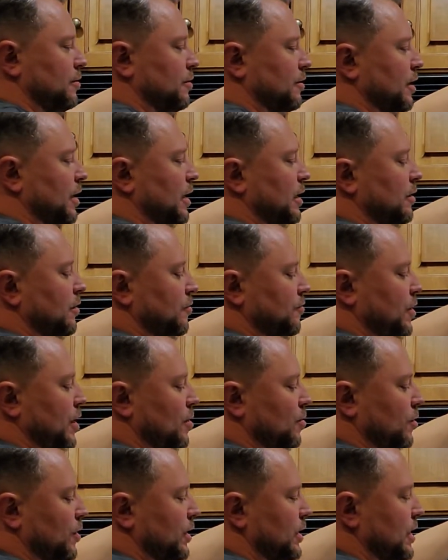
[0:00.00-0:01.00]
Okay, if I
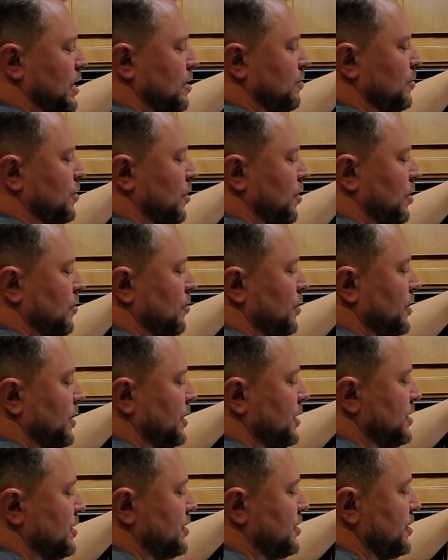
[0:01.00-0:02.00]
were to keep going with
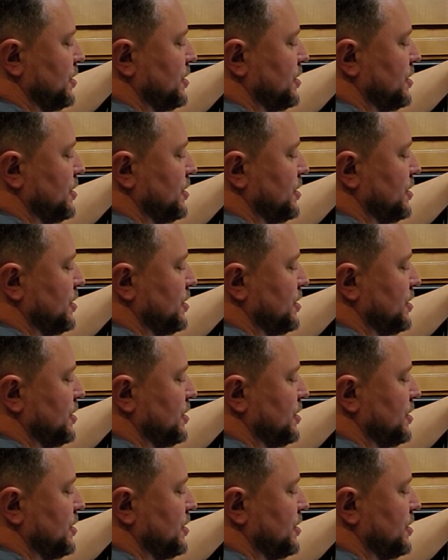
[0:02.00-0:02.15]
this, do you